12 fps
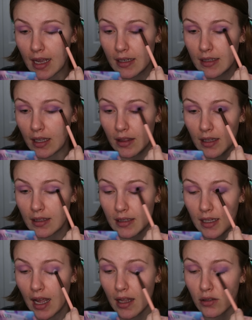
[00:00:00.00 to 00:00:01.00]
not done
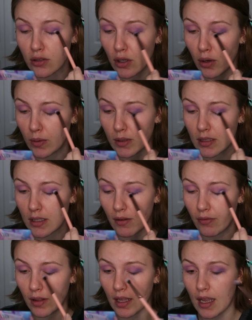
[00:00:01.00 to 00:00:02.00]
this yet, so it's
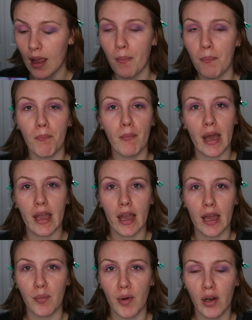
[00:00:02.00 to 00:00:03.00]
definitely
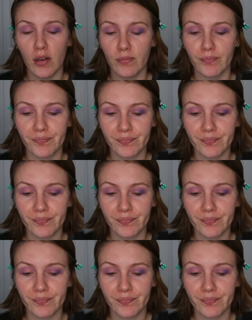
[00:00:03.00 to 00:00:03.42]
my eyeball.